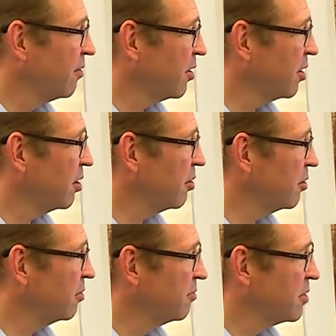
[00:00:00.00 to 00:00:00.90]
that
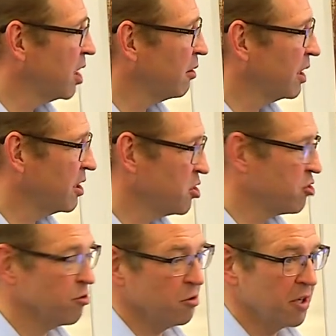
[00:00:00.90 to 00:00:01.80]
you'll totally
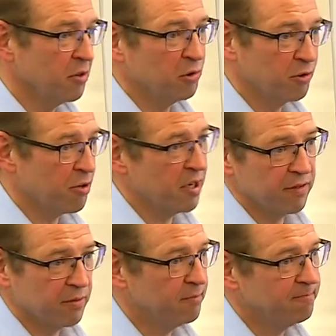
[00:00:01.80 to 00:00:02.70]
destroy all three of
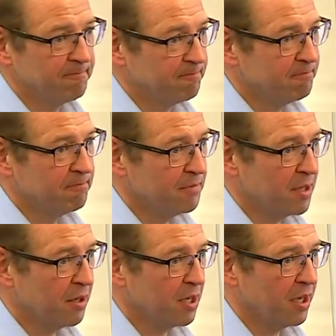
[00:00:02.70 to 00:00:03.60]
them.
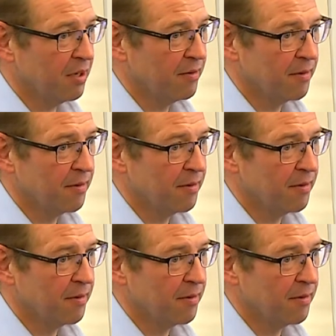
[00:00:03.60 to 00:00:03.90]
Okay. Is that what